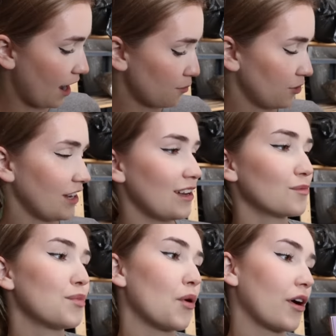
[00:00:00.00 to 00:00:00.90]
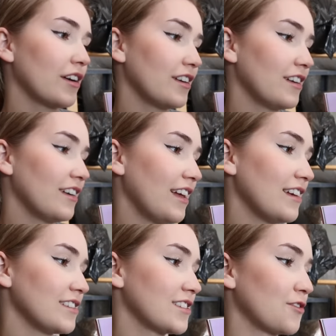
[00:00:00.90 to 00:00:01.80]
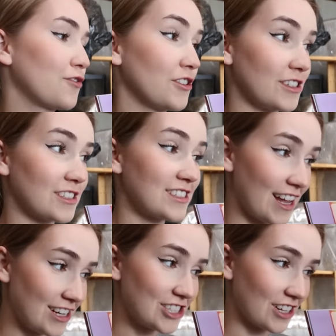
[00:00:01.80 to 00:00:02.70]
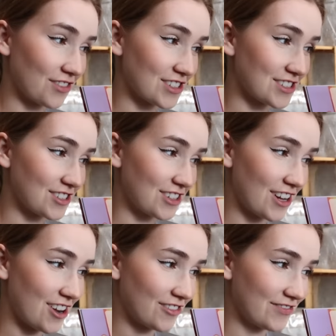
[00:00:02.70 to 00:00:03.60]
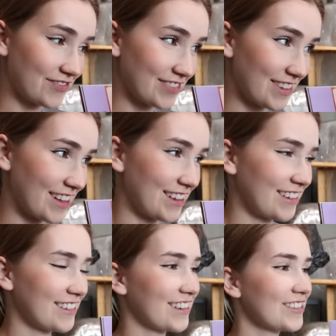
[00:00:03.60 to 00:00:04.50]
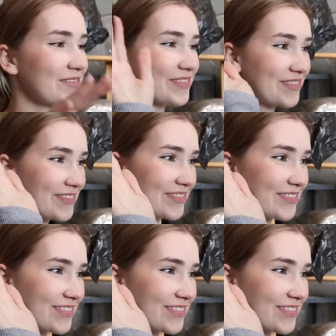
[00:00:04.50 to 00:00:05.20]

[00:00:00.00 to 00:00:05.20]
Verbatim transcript: How about important is for the staging of the studio? Yeah, okay, that makes